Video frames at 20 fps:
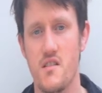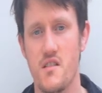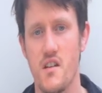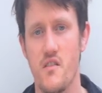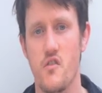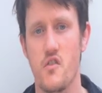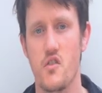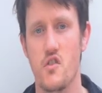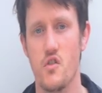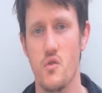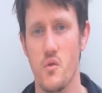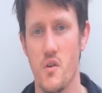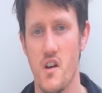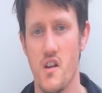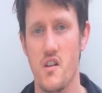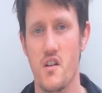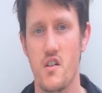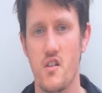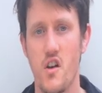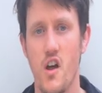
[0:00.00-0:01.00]
difficult
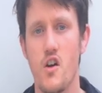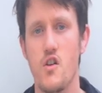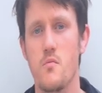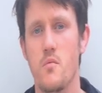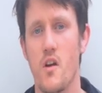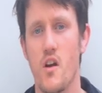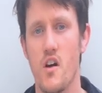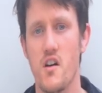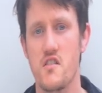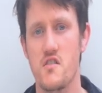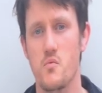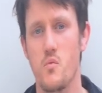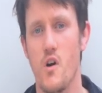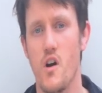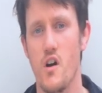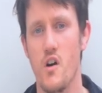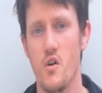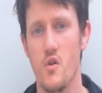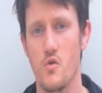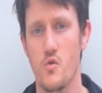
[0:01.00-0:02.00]
in a globalised
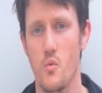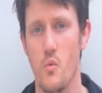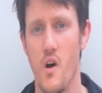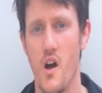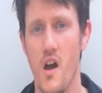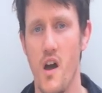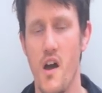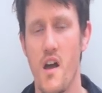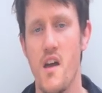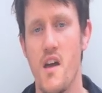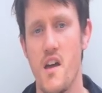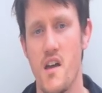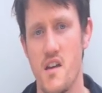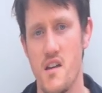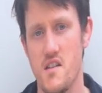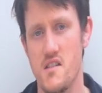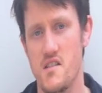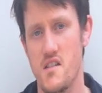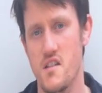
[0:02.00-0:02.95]
world where it's